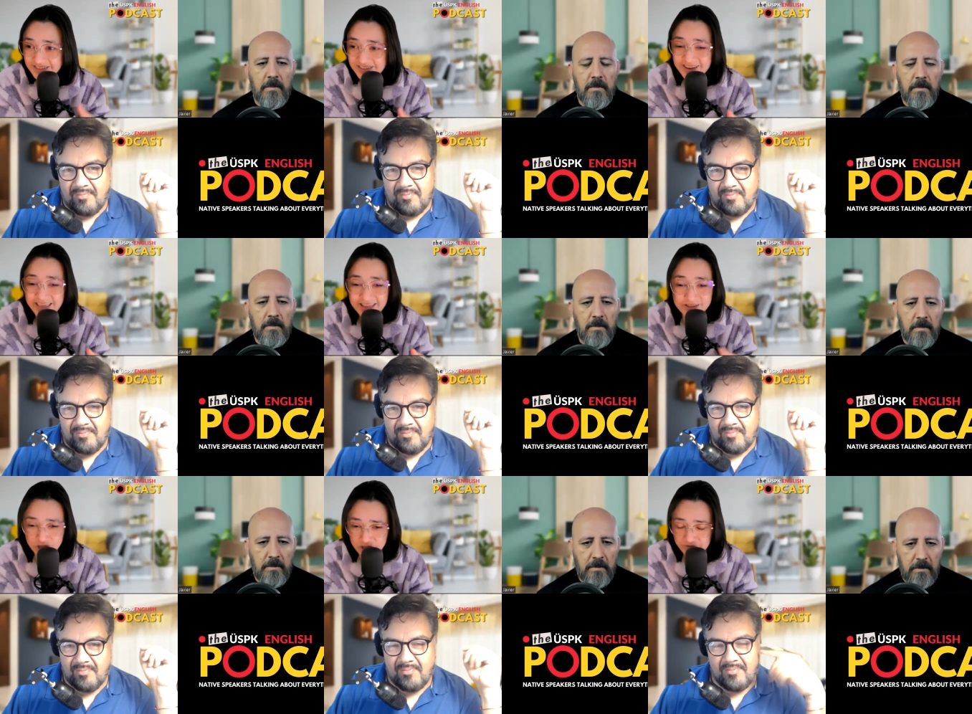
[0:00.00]
Speaker 1: it and
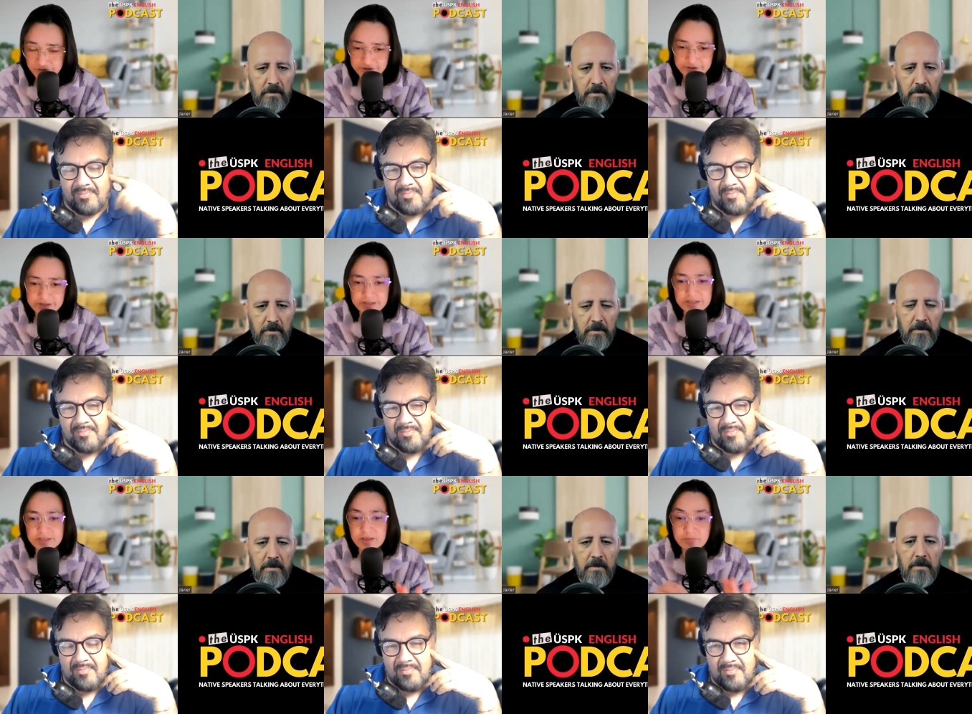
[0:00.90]
achieve it.
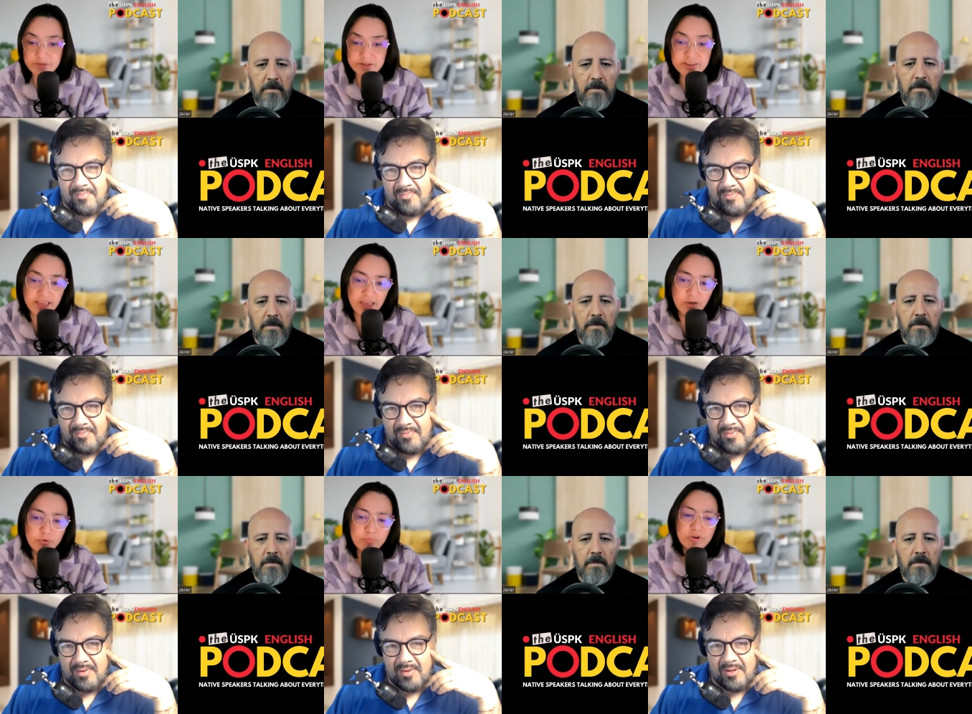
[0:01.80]
But today
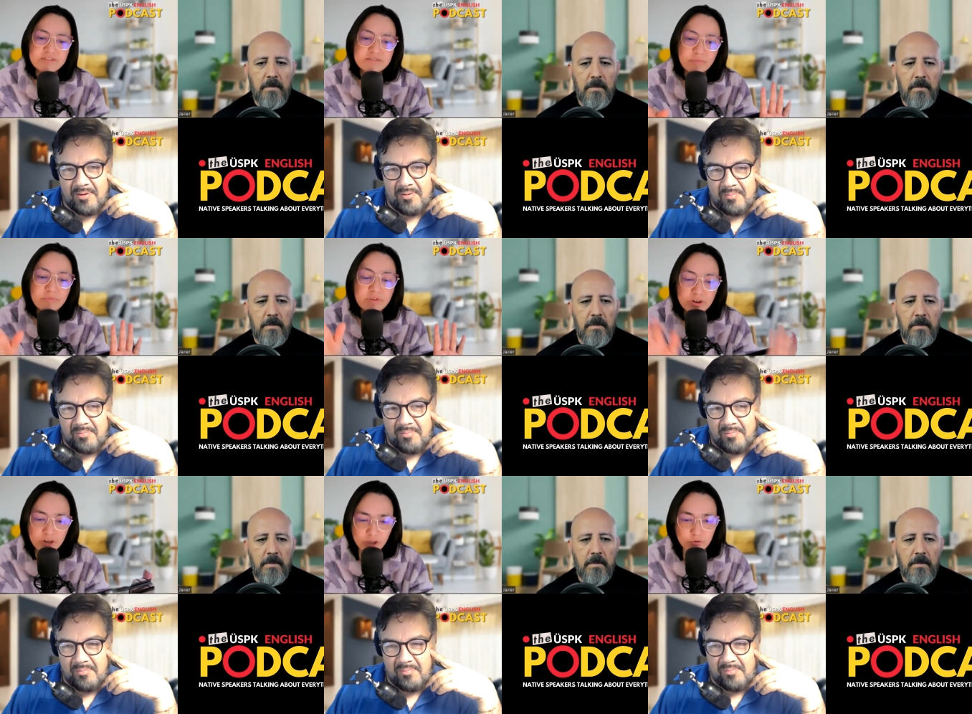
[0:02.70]
we brought
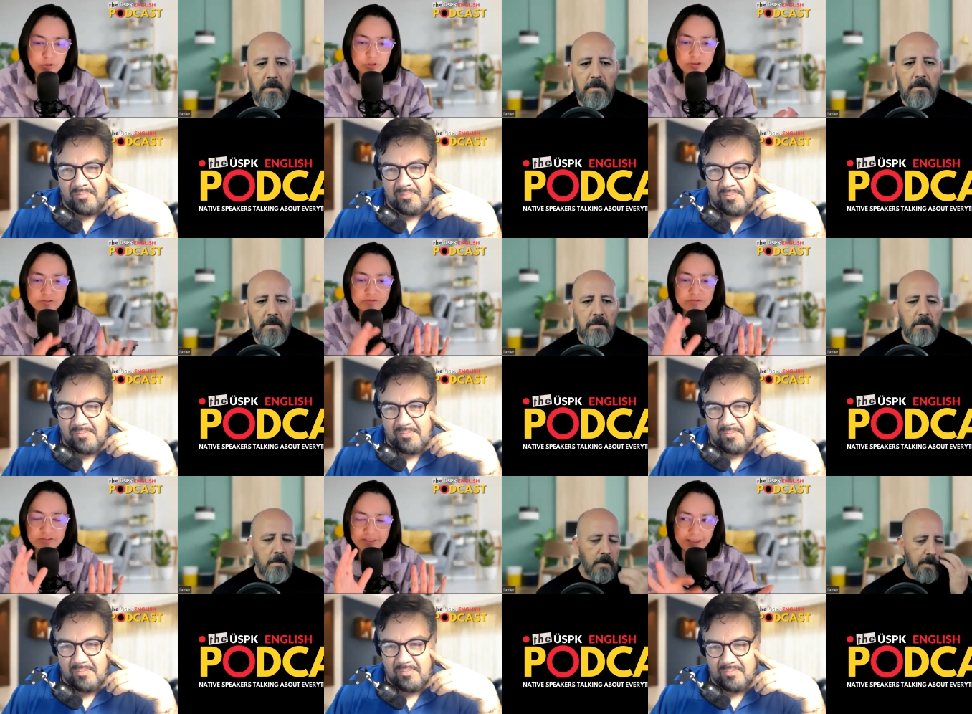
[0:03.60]
something new just
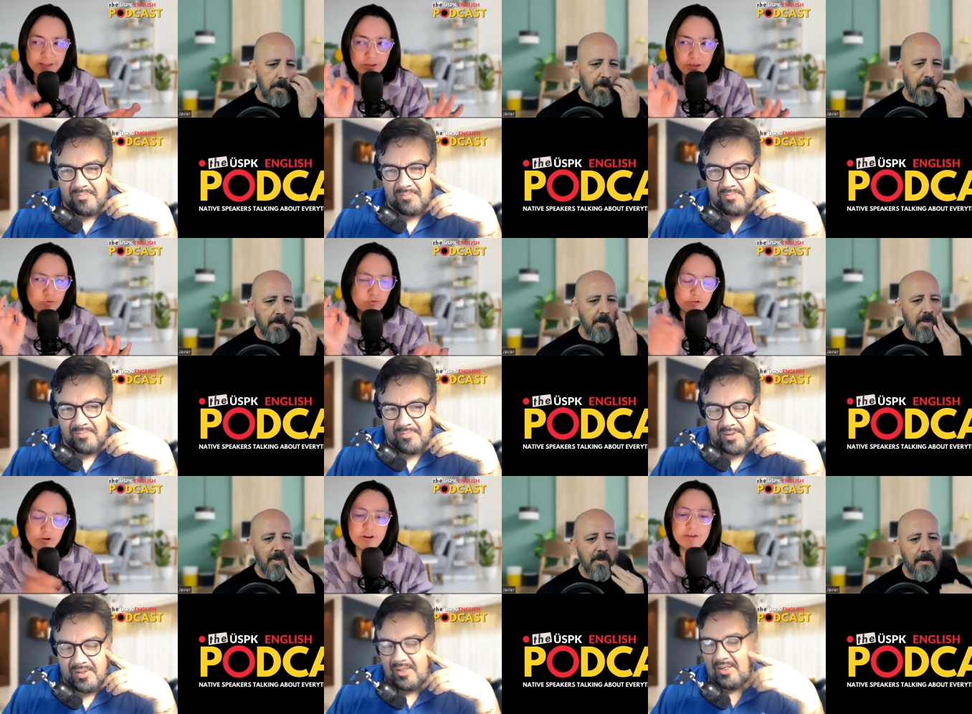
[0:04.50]
to get you
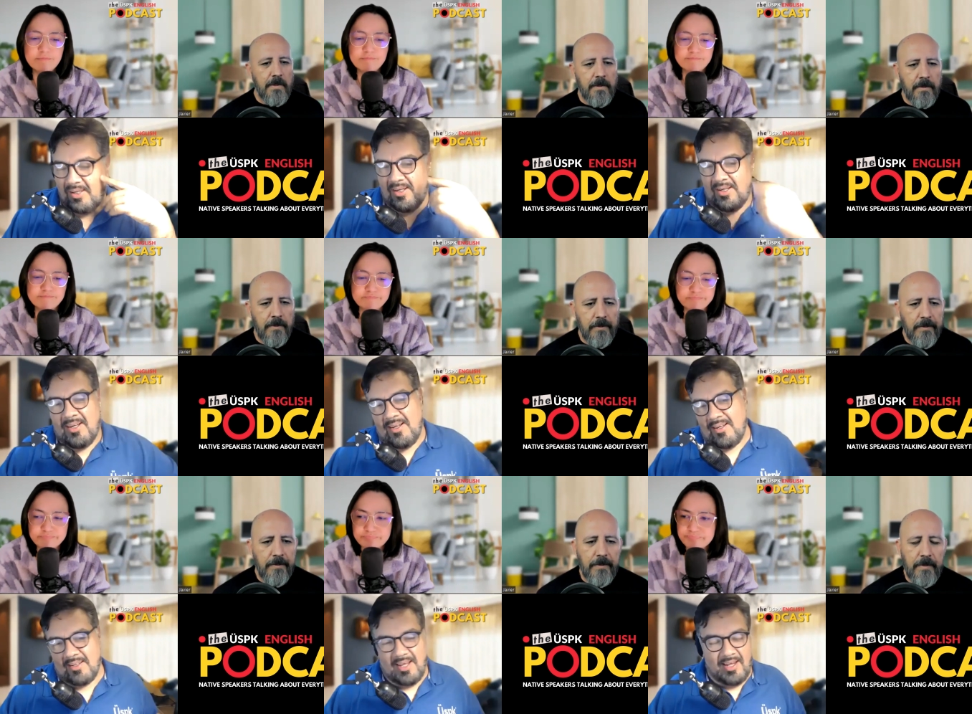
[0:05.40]
started.
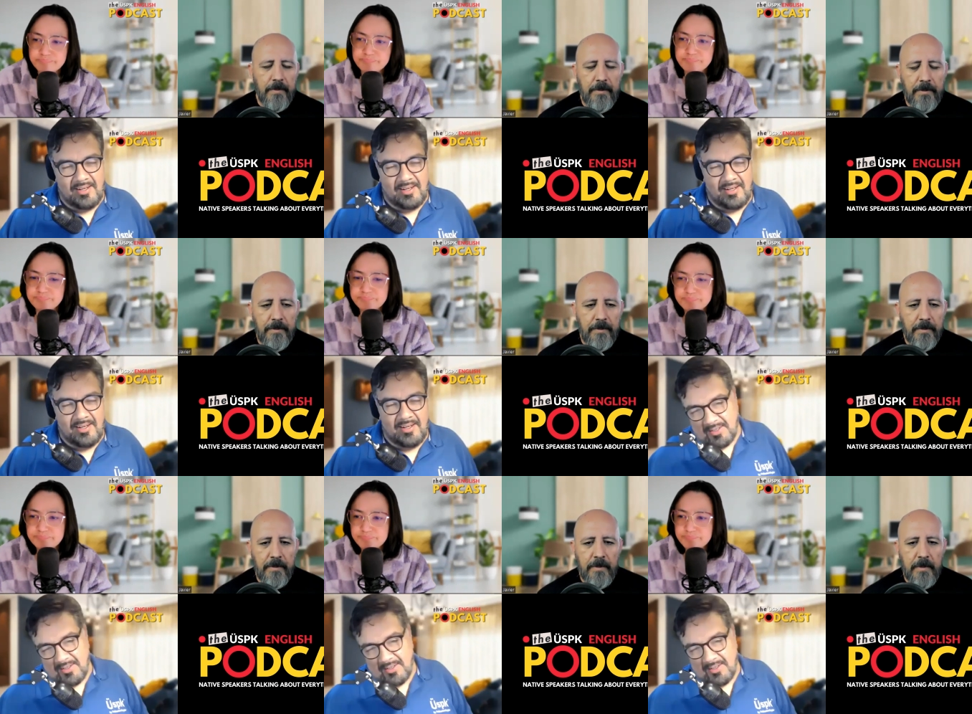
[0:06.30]
Speaker 2: That is
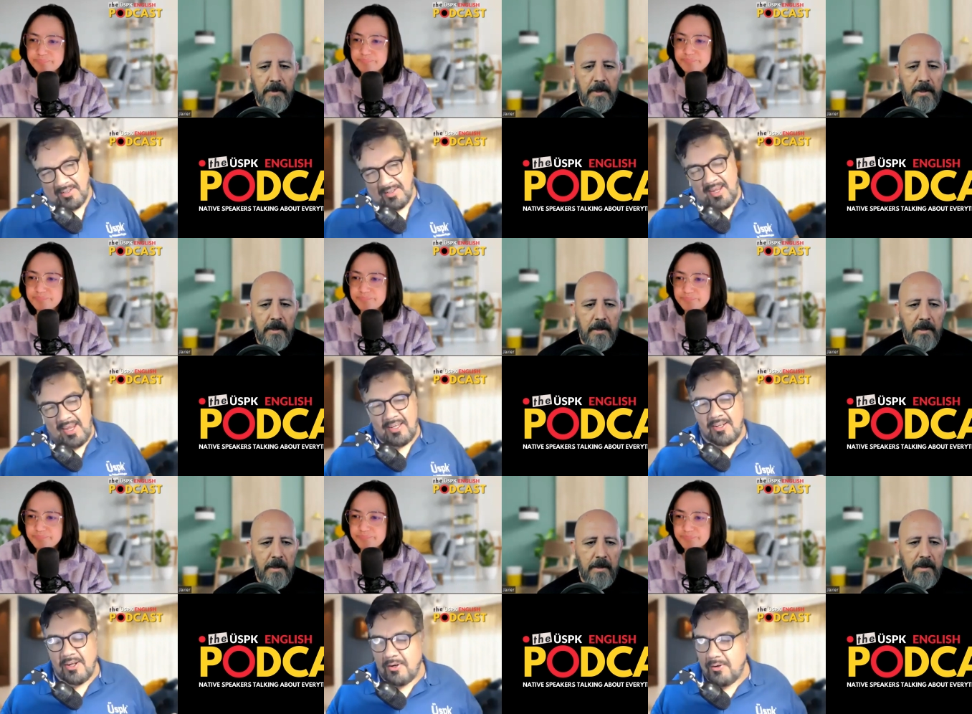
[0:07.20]
correct, Catza. Hey, you
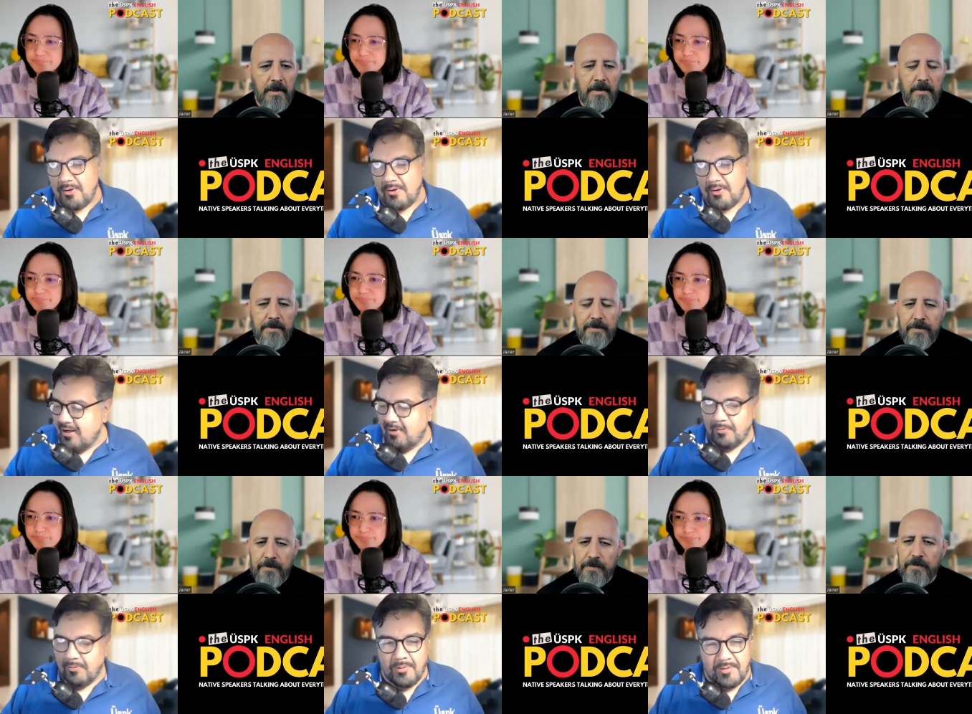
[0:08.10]
know,
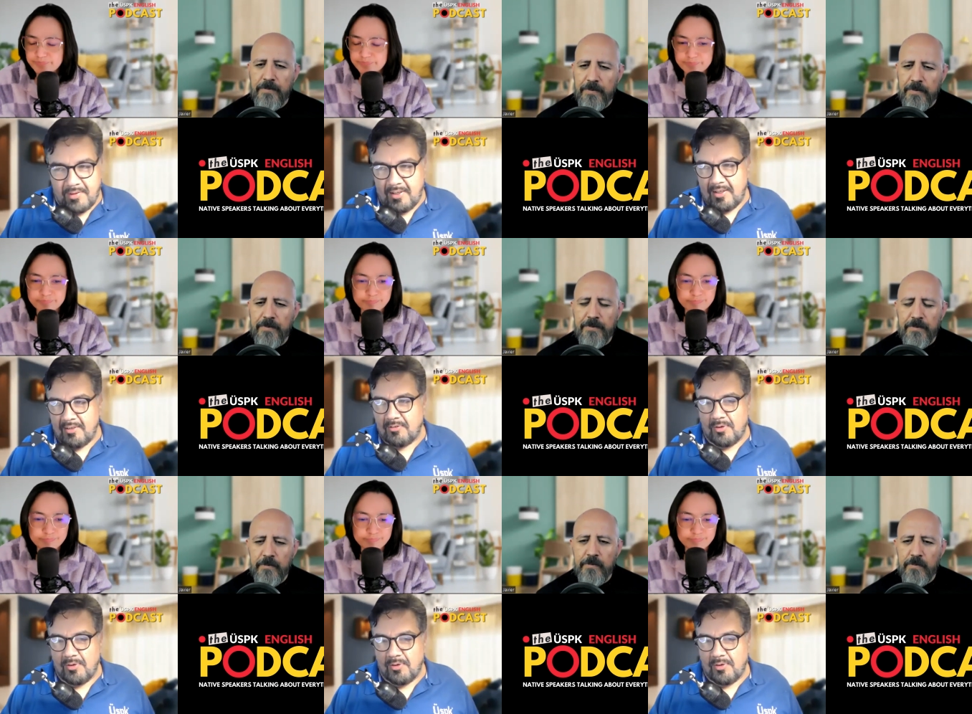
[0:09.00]
fluency is
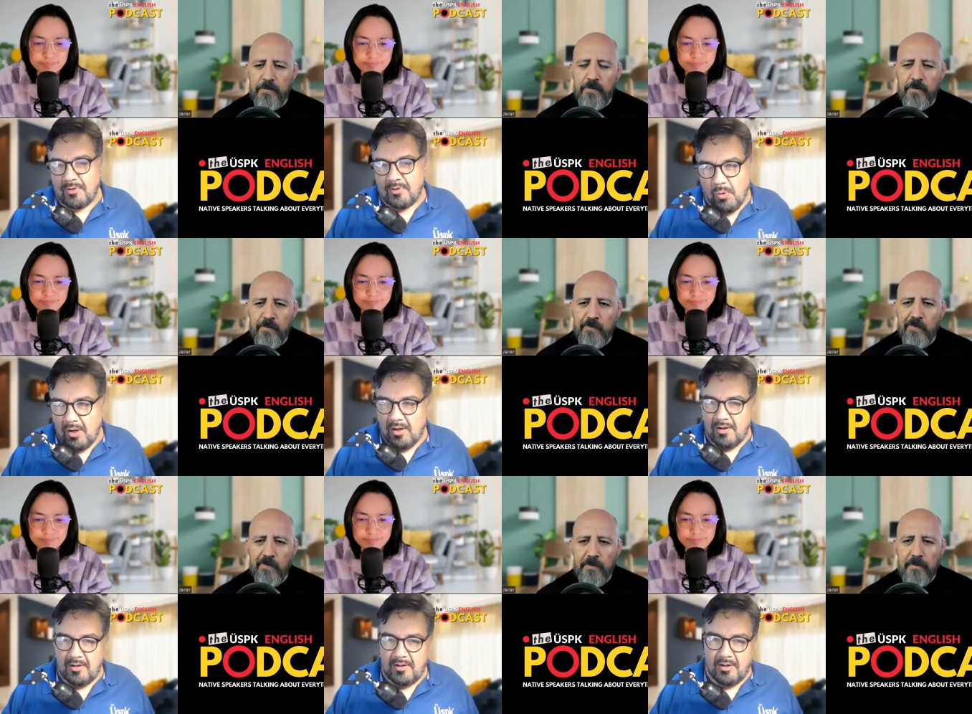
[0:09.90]

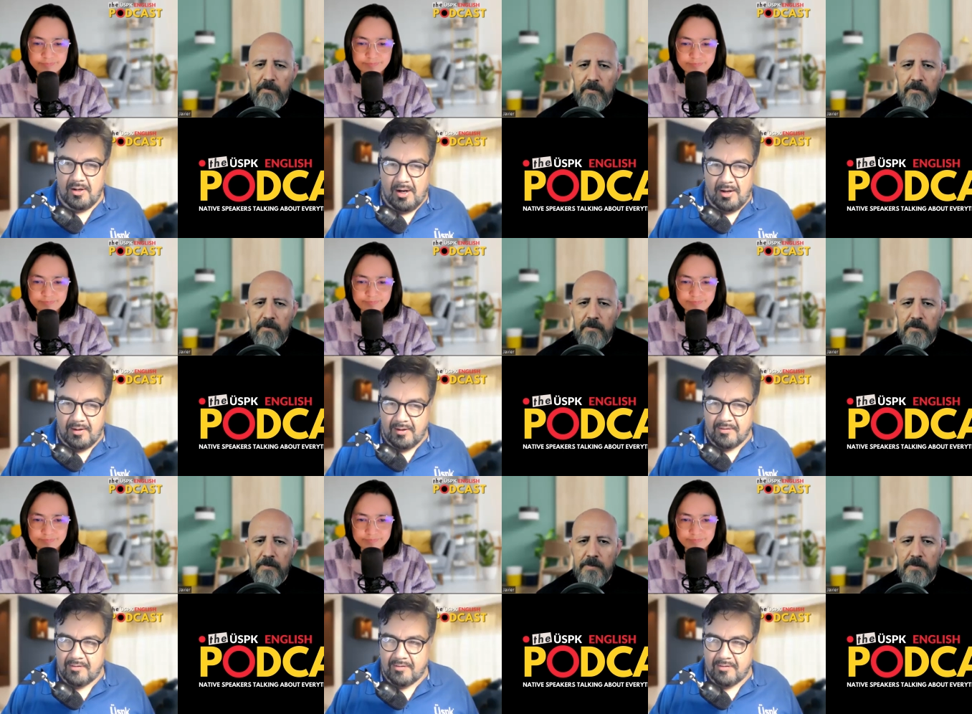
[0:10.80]
one, I think it's the